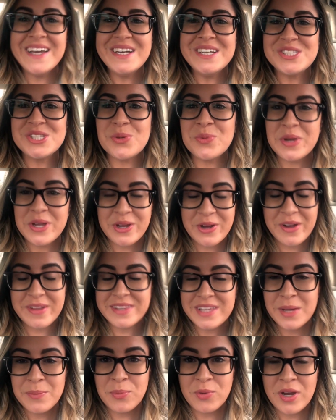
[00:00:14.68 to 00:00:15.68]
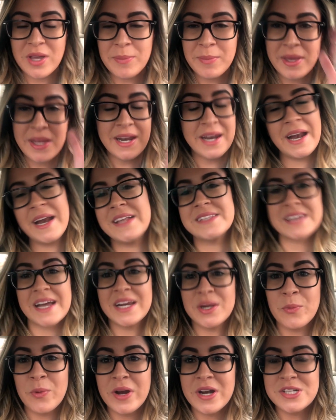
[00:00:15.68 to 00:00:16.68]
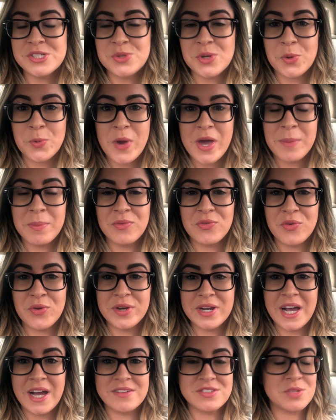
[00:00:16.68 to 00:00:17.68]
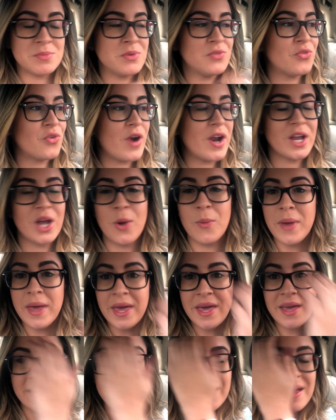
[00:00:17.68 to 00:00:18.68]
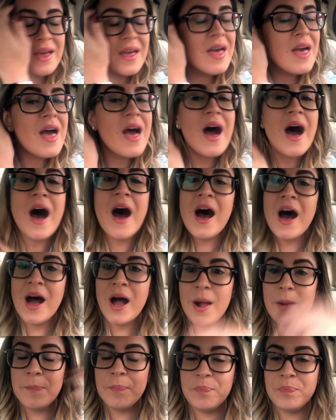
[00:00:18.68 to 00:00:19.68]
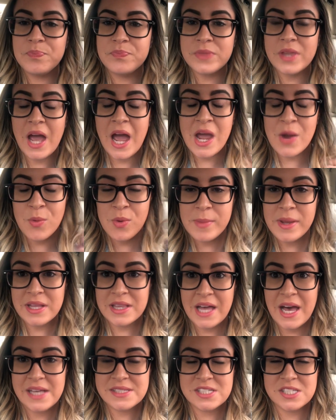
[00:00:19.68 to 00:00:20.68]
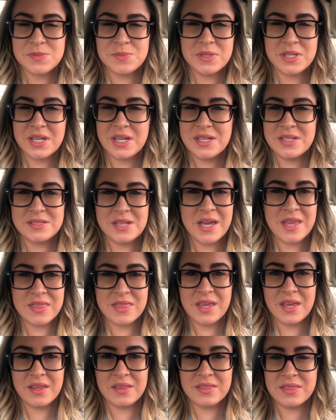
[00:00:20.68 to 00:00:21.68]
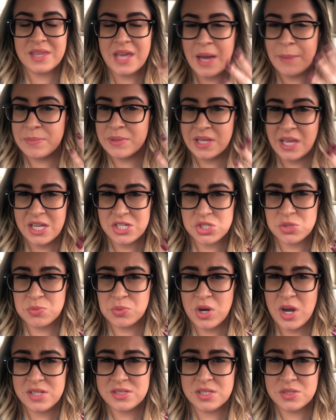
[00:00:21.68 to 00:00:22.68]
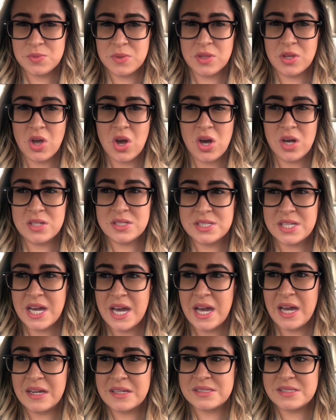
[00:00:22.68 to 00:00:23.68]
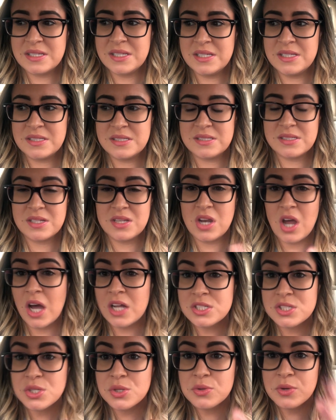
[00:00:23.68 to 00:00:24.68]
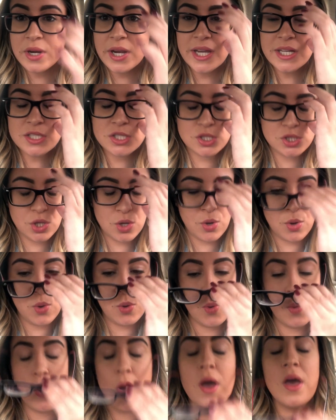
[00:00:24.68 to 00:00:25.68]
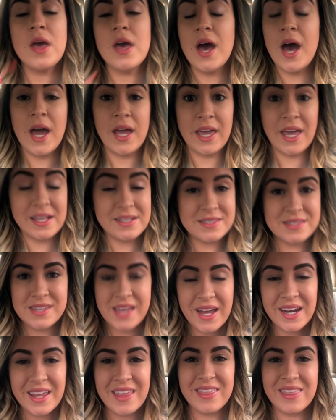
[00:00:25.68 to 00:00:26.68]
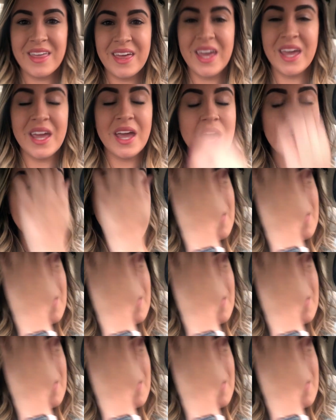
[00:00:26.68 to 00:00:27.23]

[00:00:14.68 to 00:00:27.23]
So we're here at the appointment and I just kind of wanted to do a quick before and after before I go in. Um, I wore my glasses because I think the application process with contacts is not so great, so I can't see anything.